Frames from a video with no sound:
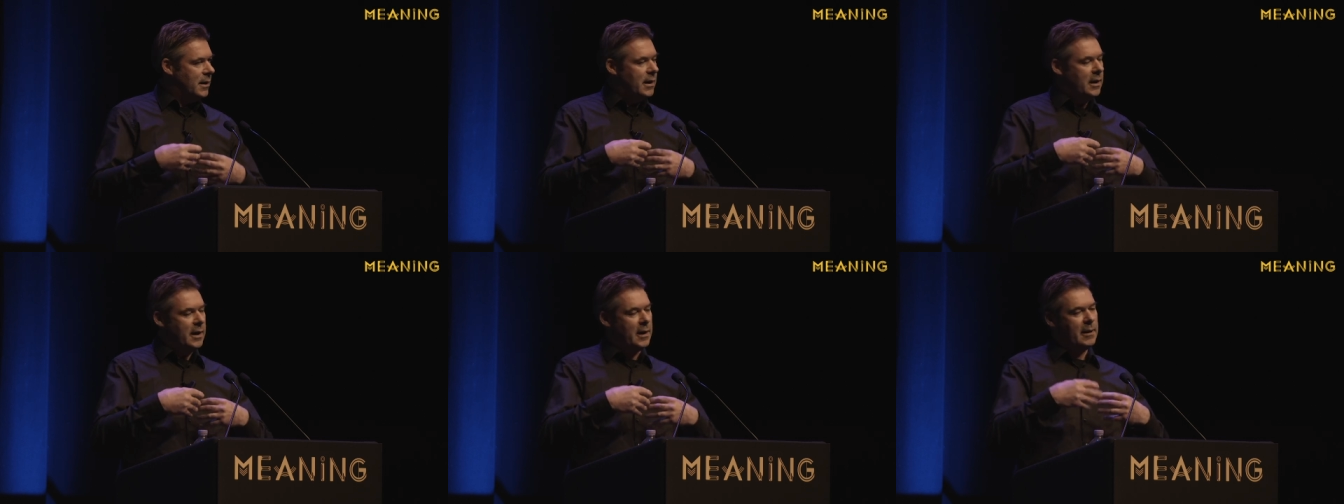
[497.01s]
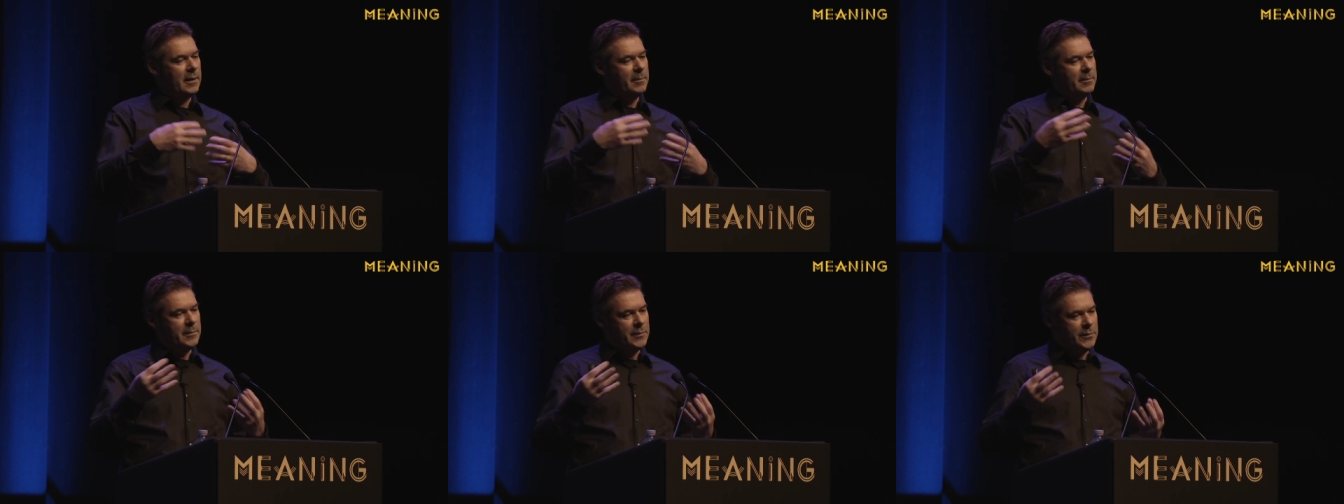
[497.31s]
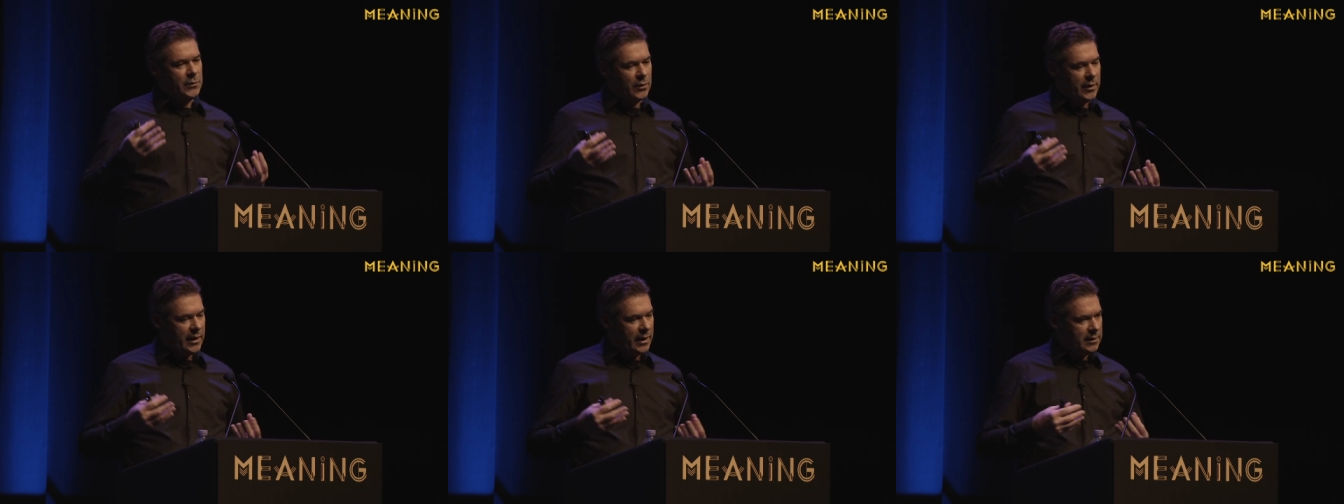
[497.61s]
um,
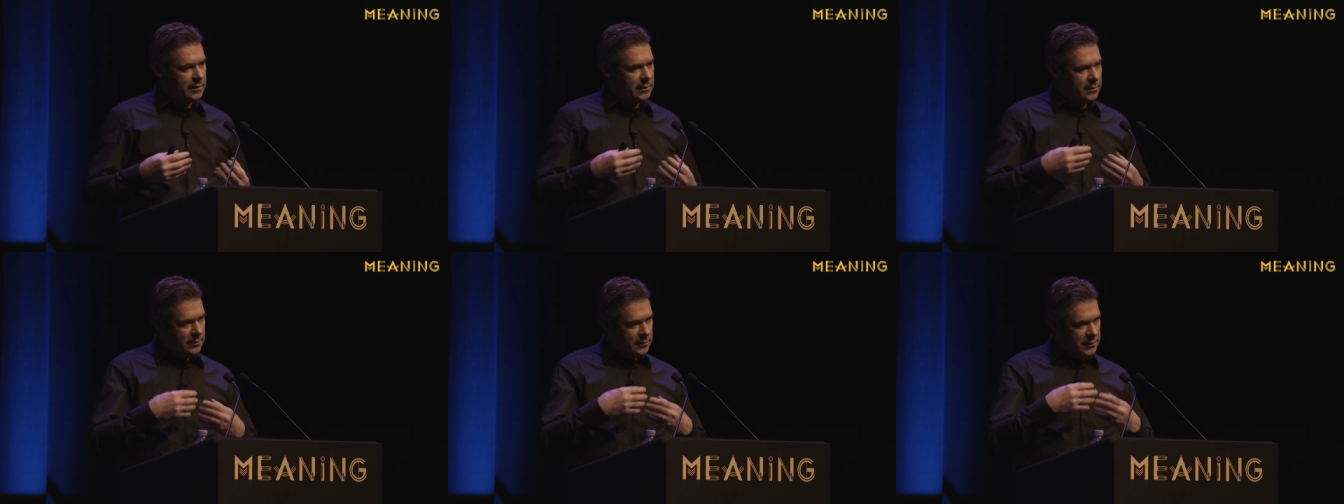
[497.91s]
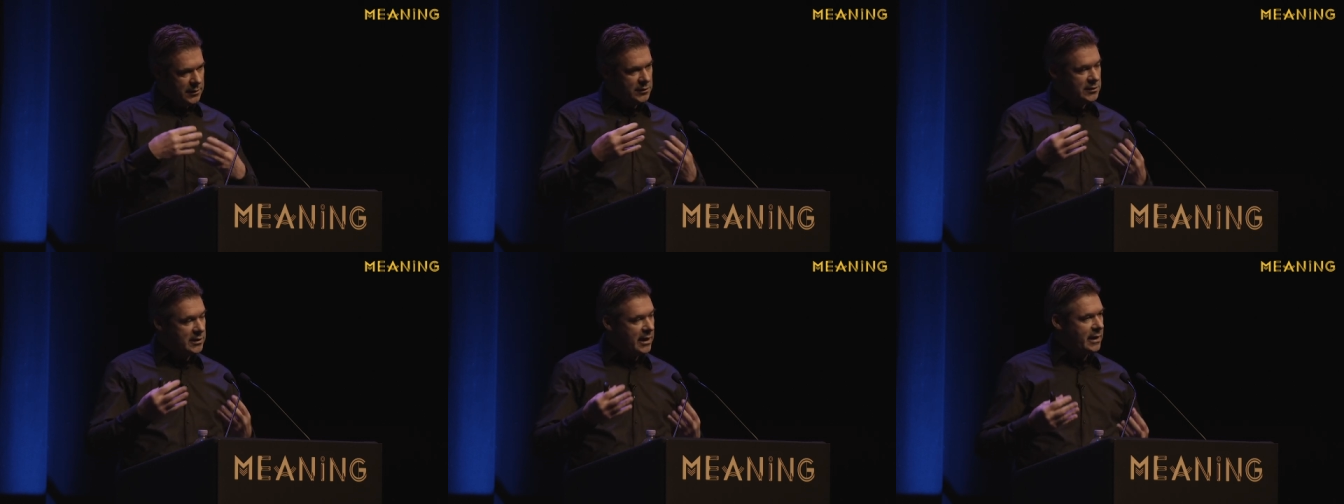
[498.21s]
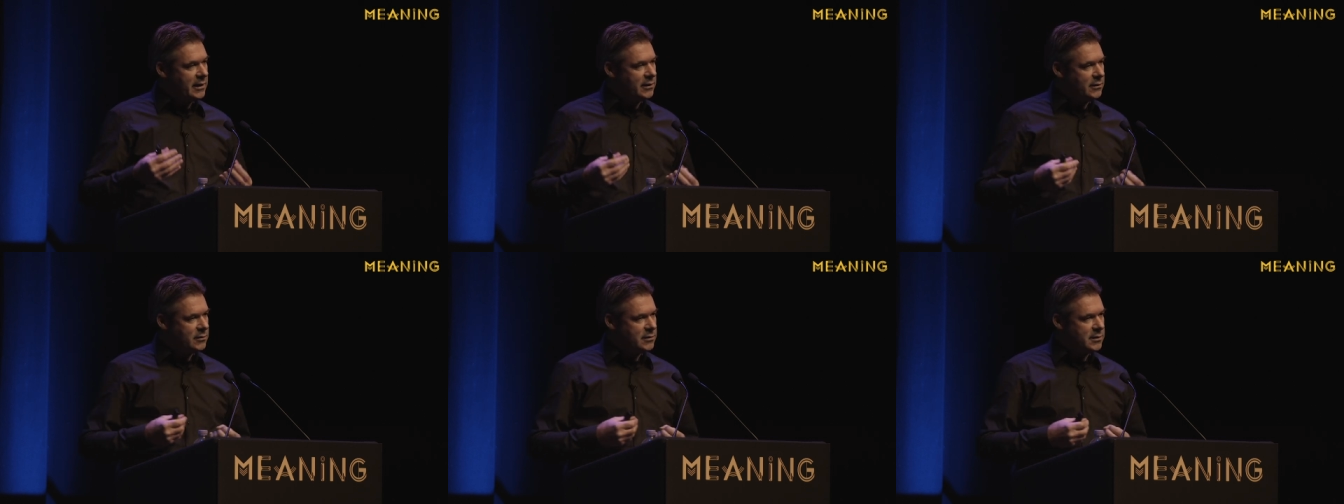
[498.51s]
you can
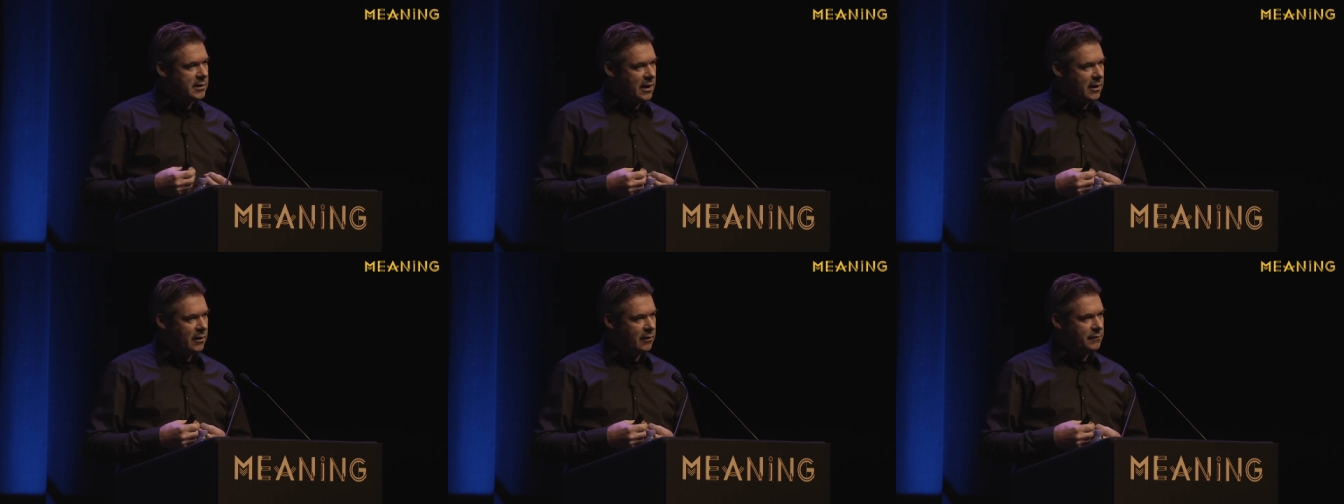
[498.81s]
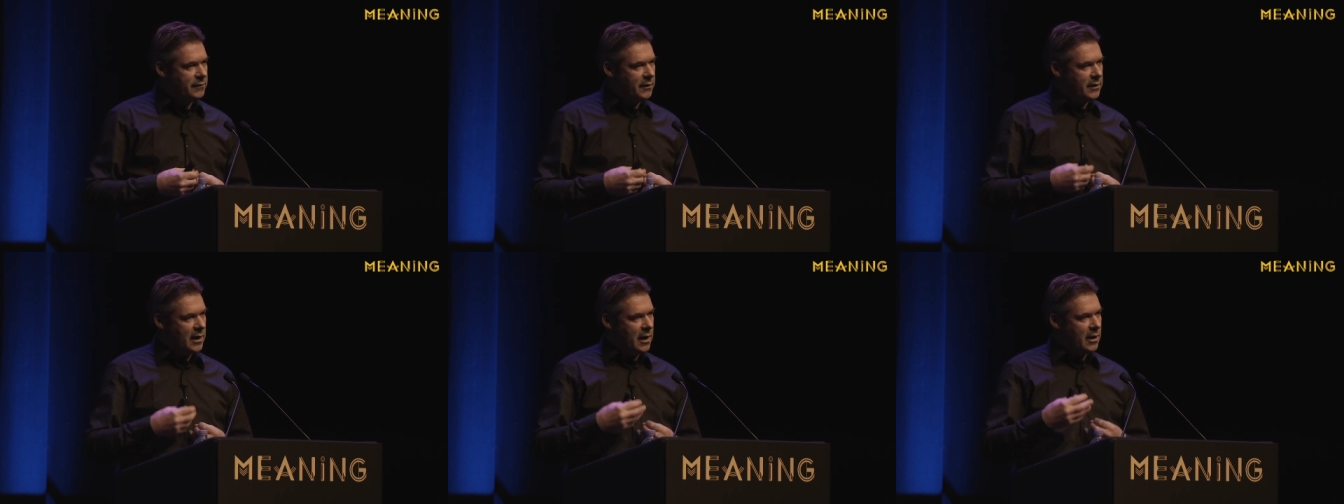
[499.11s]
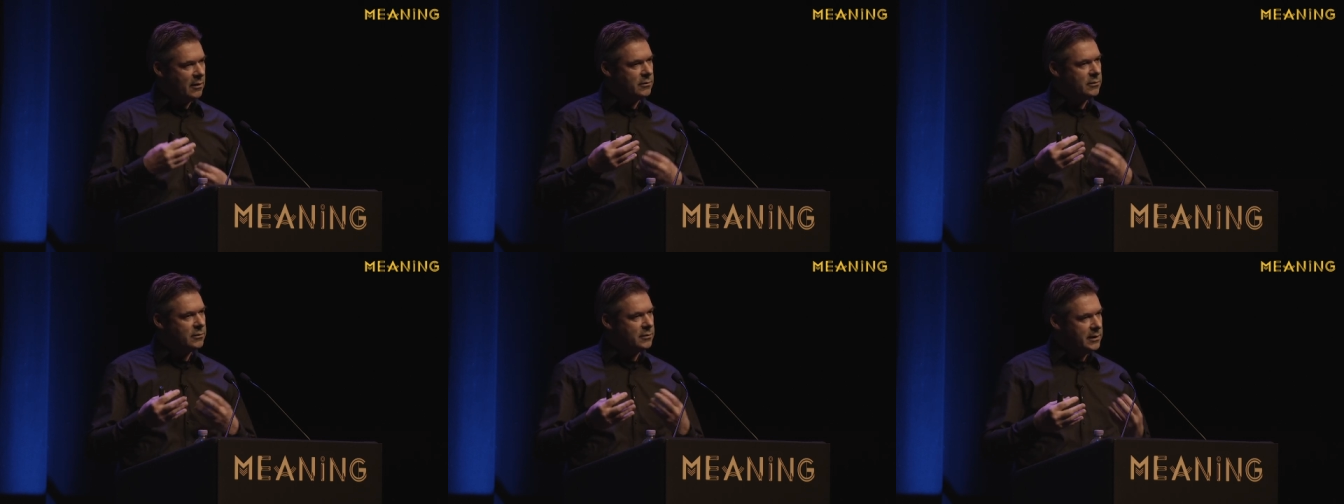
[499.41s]
decide yourself on
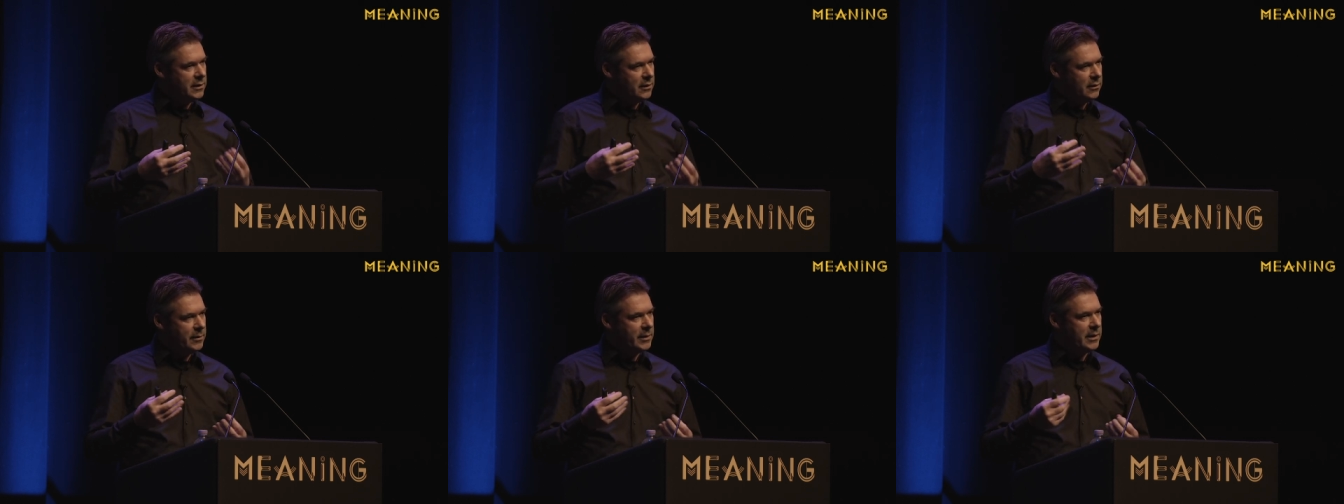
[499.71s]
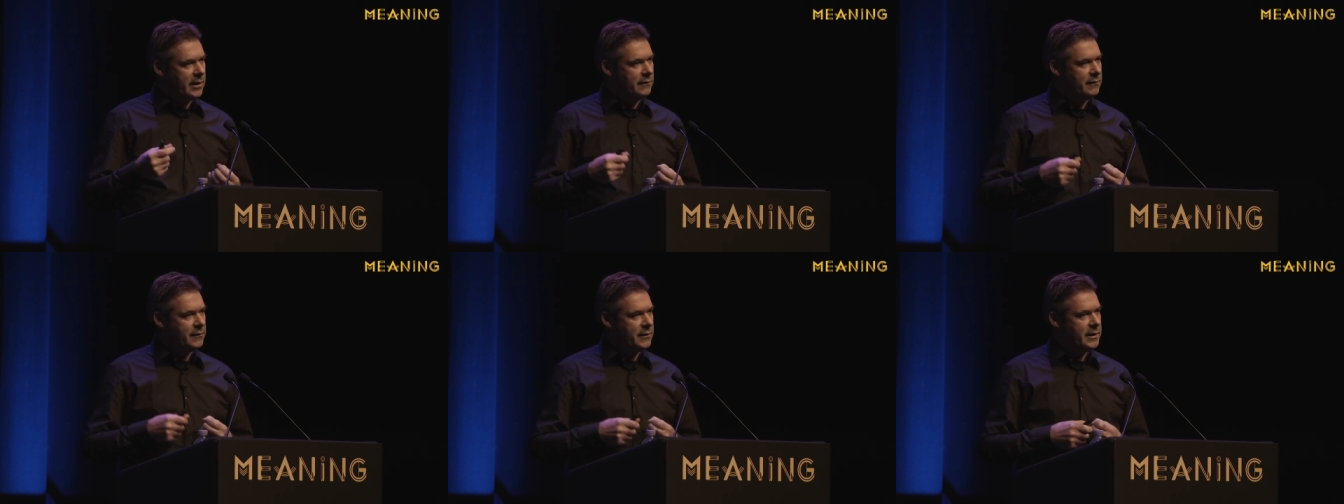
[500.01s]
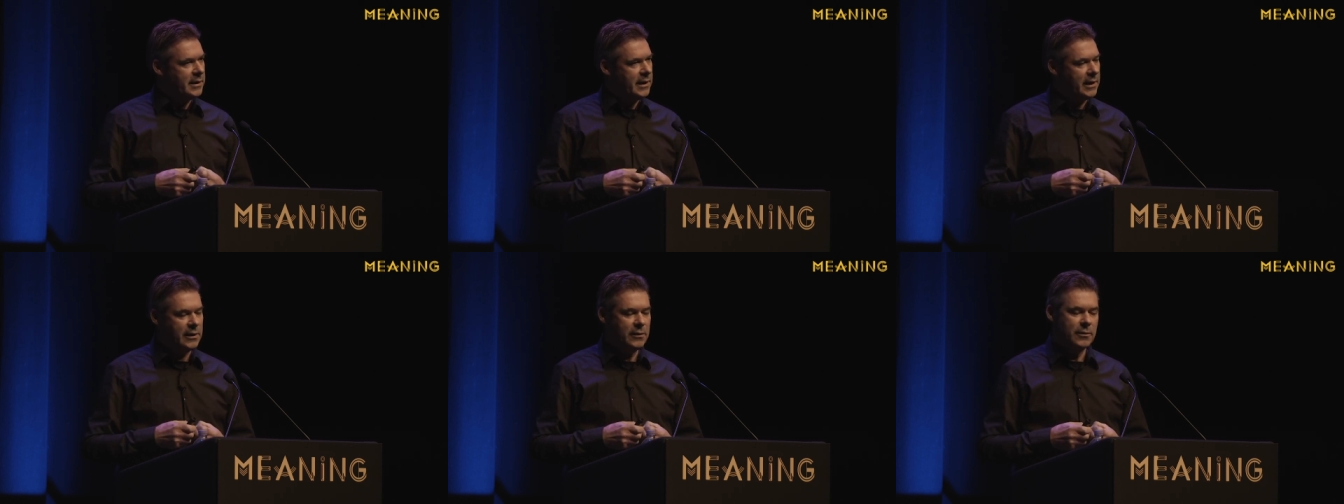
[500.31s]
how to deal with
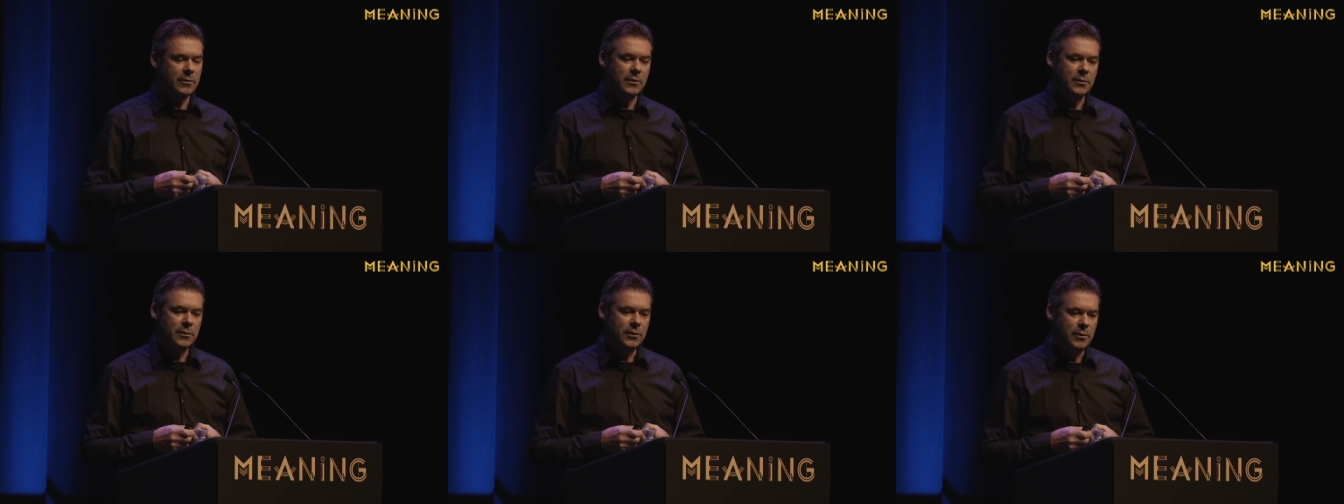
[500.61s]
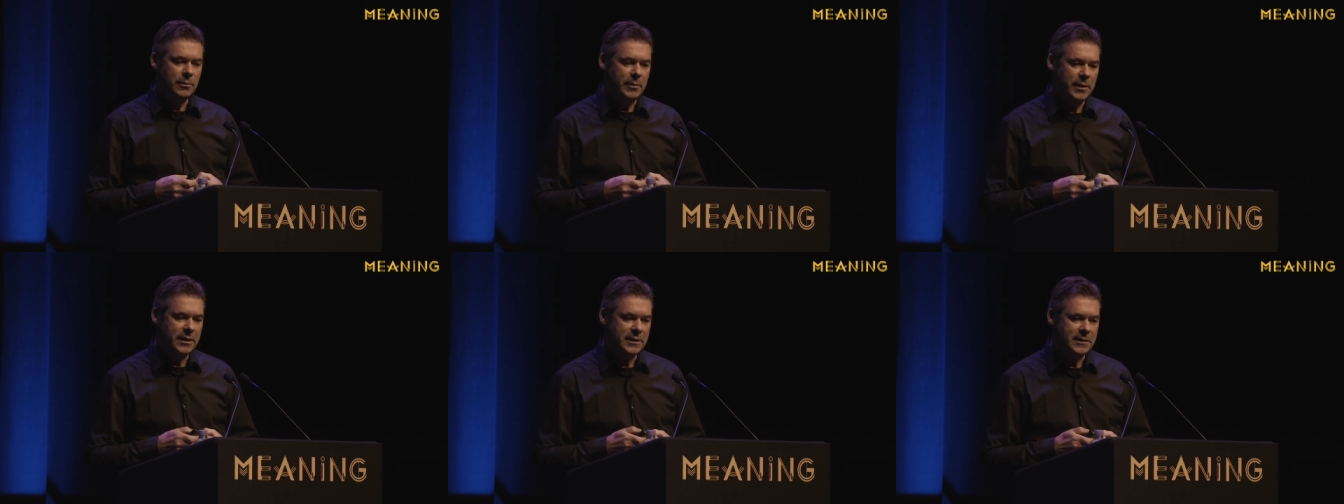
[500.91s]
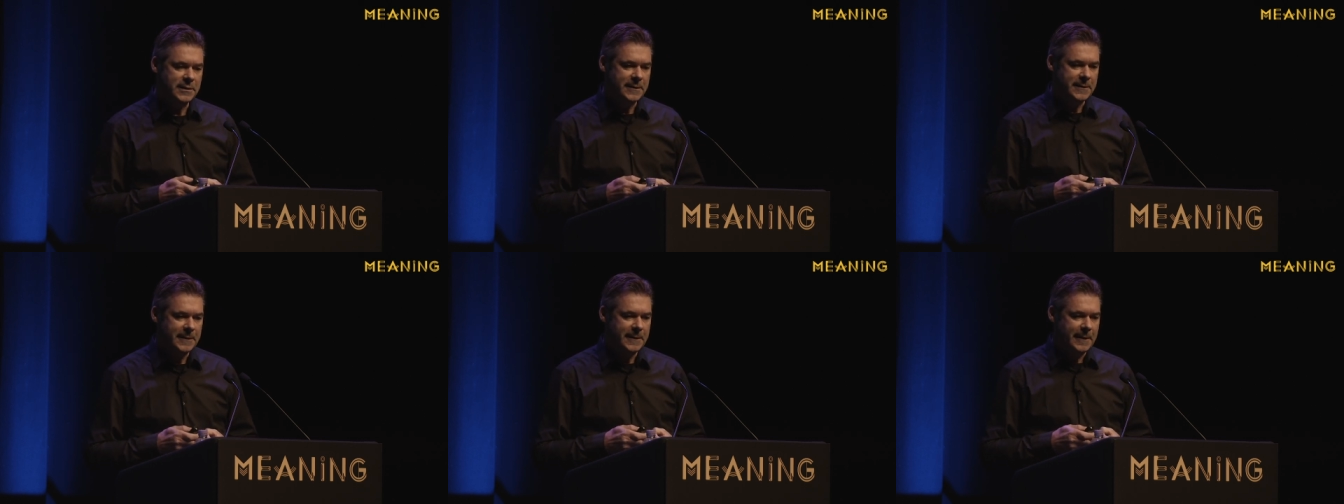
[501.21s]
everything you, you
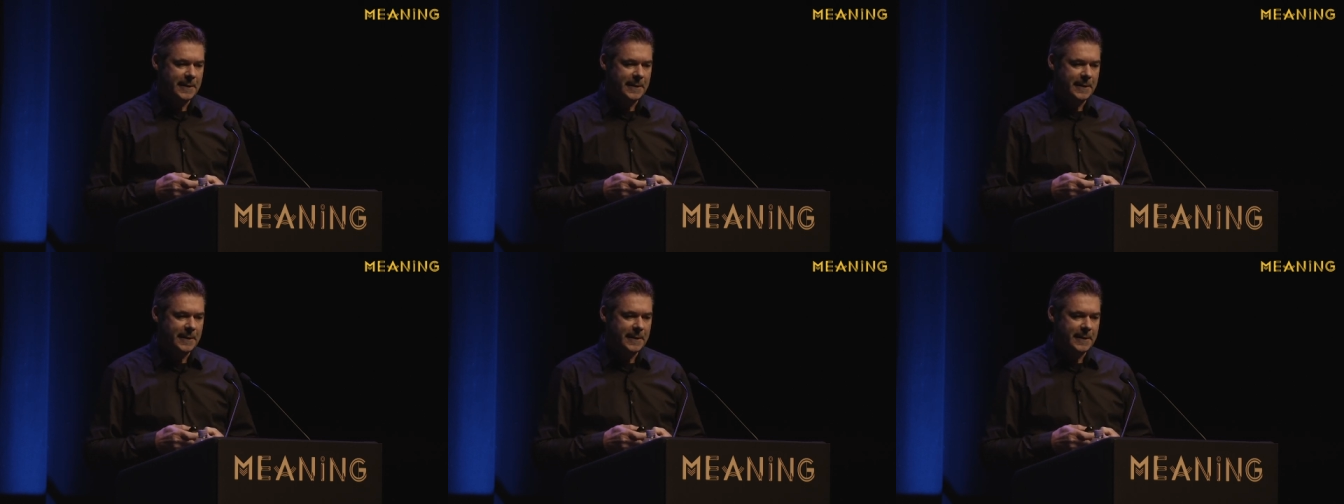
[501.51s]
meet.